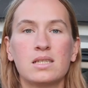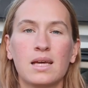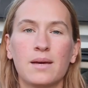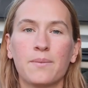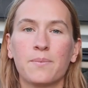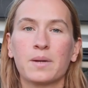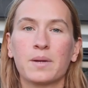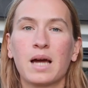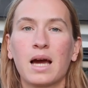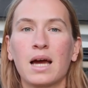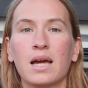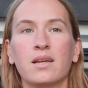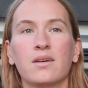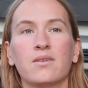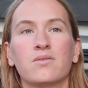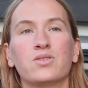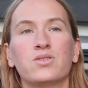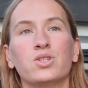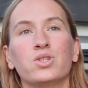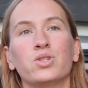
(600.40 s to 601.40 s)
tip kind
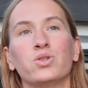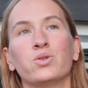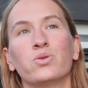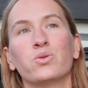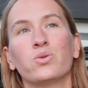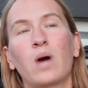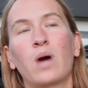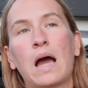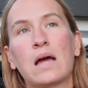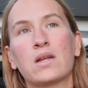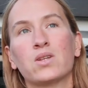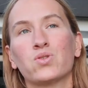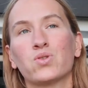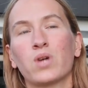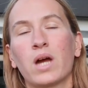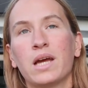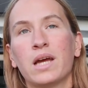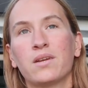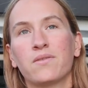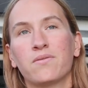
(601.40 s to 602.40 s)
of to
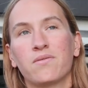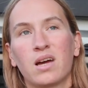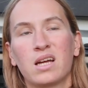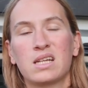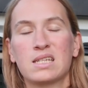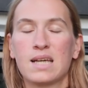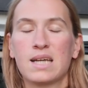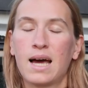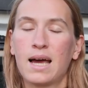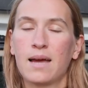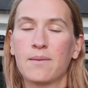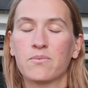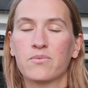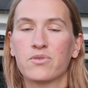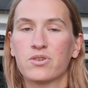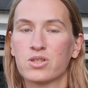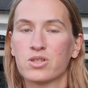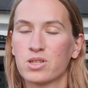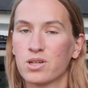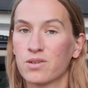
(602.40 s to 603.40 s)
try to find time
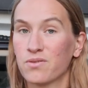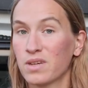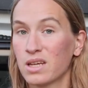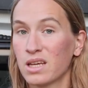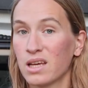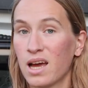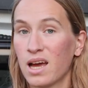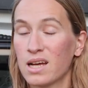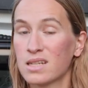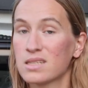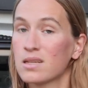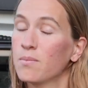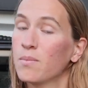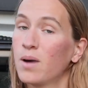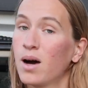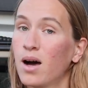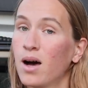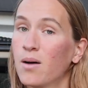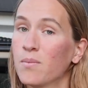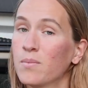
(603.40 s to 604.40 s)
for surfing as a
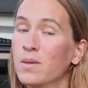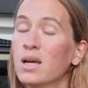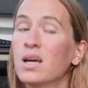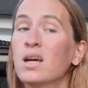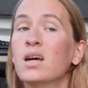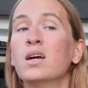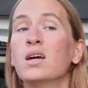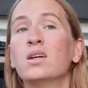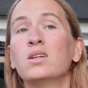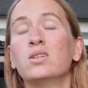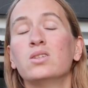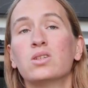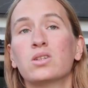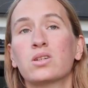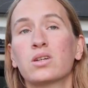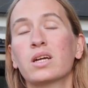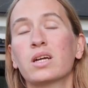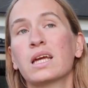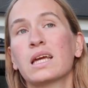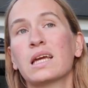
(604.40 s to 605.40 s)
mom
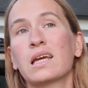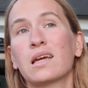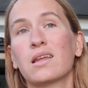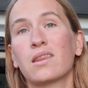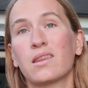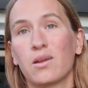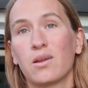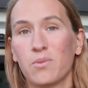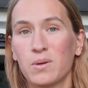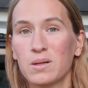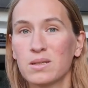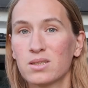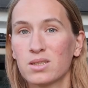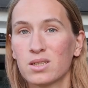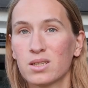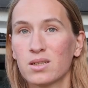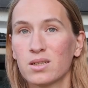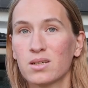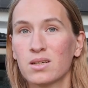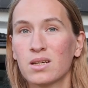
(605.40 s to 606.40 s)
during the
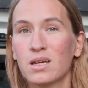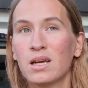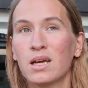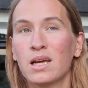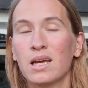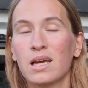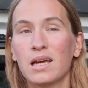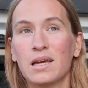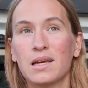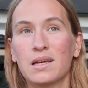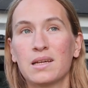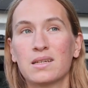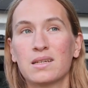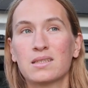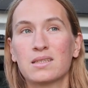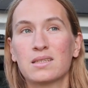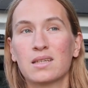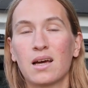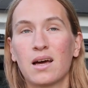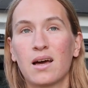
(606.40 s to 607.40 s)
winter
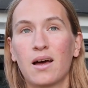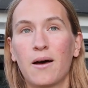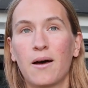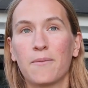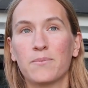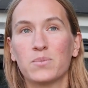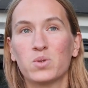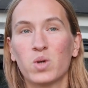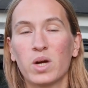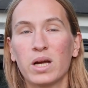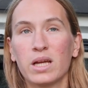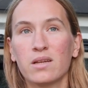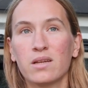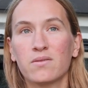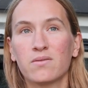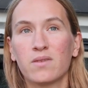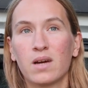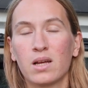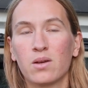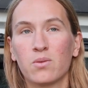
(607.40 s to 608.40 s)
is trying to
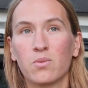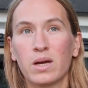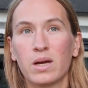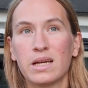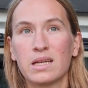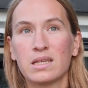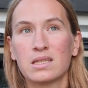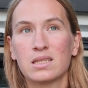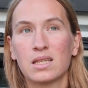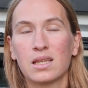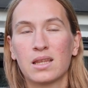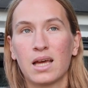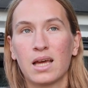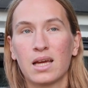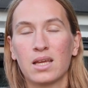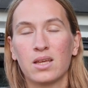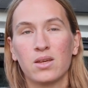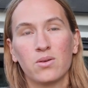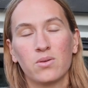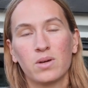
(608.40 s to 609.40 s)
find ways that
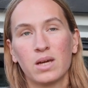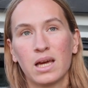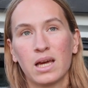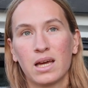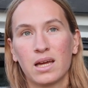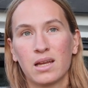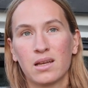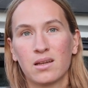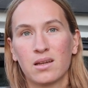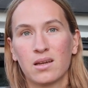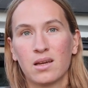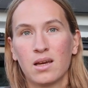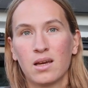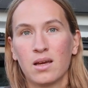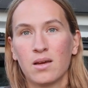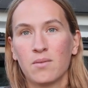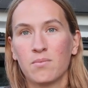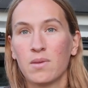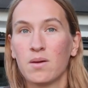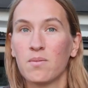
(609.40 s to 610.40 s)
you can
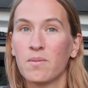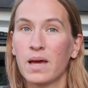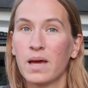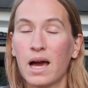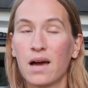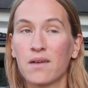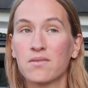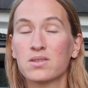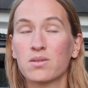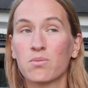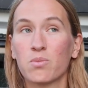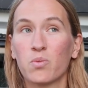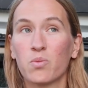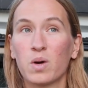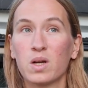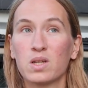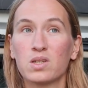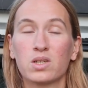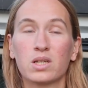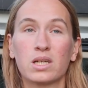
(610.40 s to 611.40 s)
maybe have someone
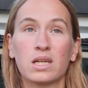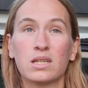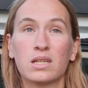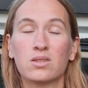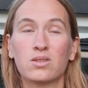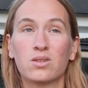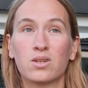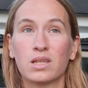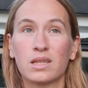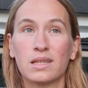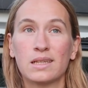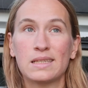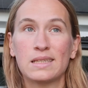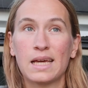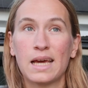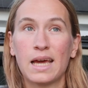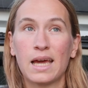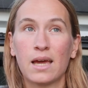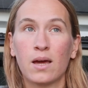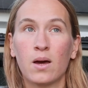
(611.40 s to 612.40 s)
watch your kids during the
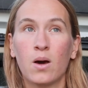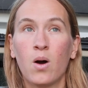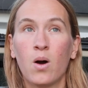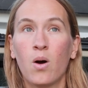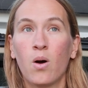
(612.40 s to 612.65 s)
day,